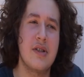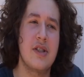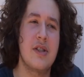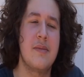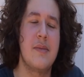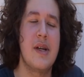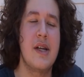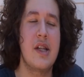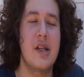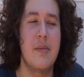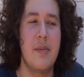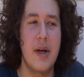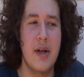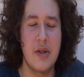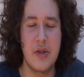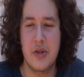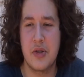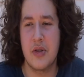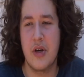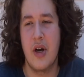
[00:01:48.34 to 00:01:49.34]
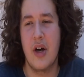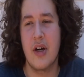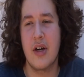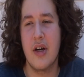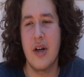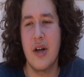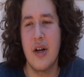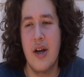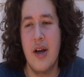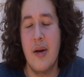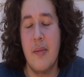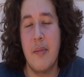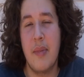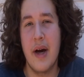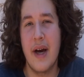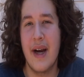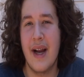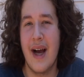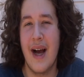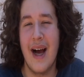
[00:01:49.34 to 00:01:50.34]
to make the bow stronger,
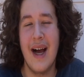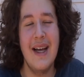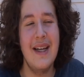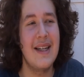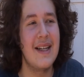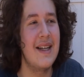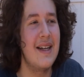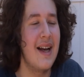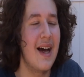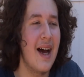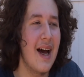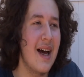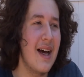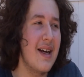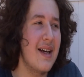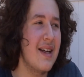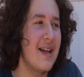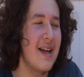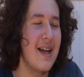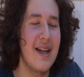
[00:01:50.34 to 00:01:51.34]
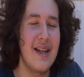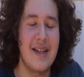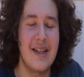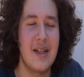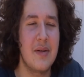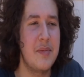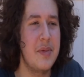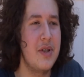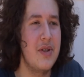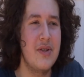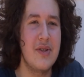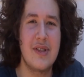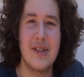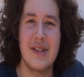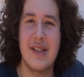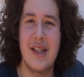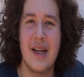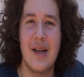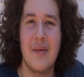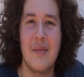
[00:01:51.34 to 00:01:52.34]
but I did not end up
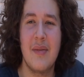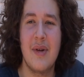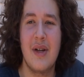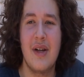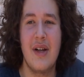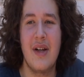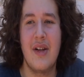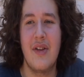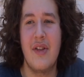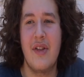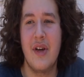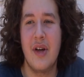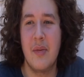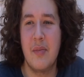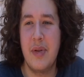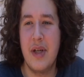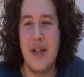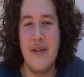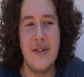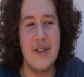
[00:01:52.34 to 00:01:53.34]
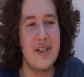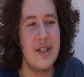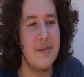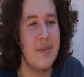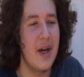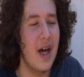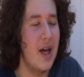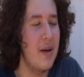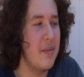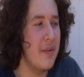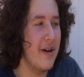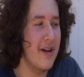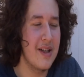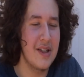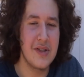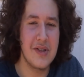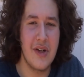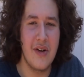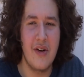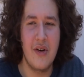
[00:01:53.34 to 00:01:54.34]
using them. The PVC pipe on
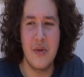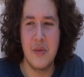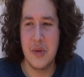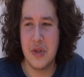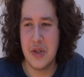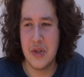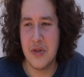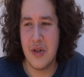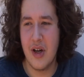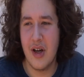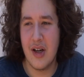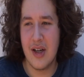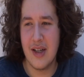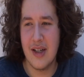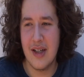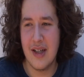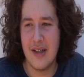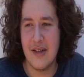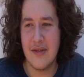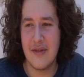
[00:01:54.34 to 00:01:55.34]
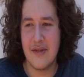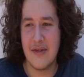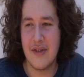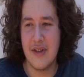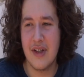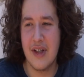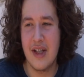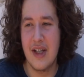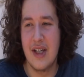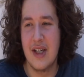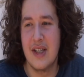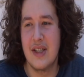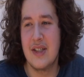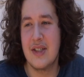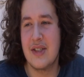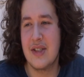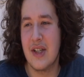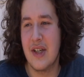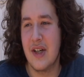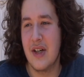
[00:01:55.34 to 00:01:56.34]
its own was strong enough,
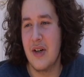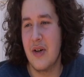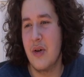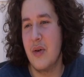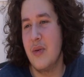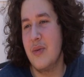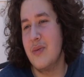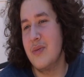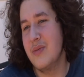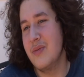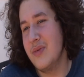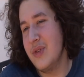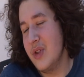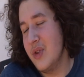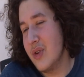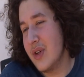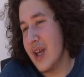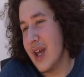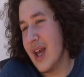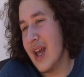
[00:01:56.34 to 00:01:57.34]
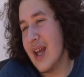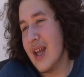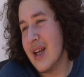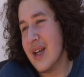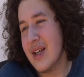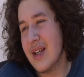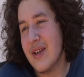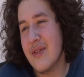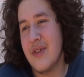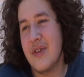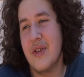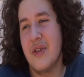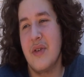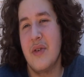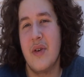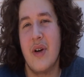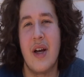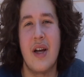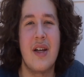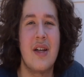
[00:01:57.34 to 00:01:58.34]
so you can, if
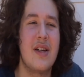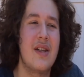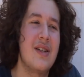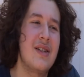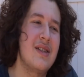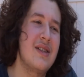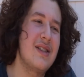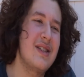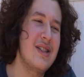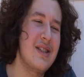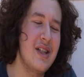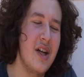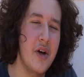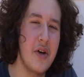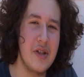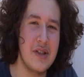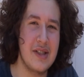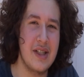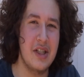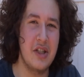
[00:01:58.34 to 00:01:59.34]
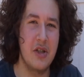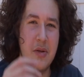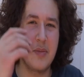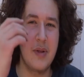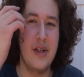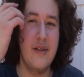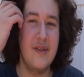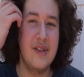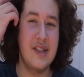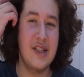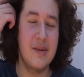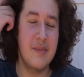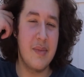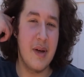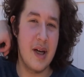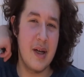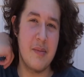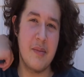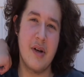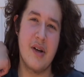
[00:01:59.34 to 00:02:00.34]
you notice that your PVC
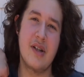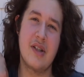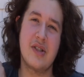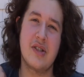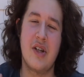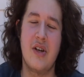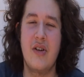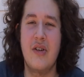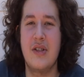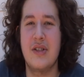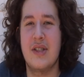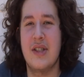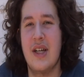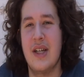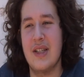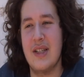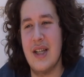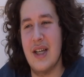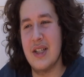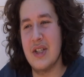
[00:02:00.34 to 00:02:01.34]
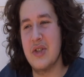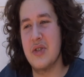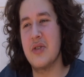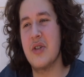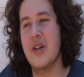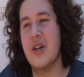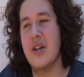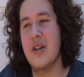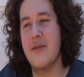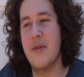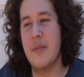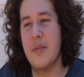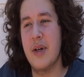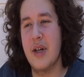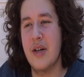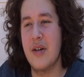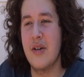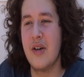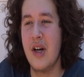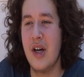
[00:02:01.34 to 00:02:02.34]
pipe on its own is not that strong of a
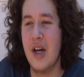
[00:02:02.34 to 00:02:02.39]
bow,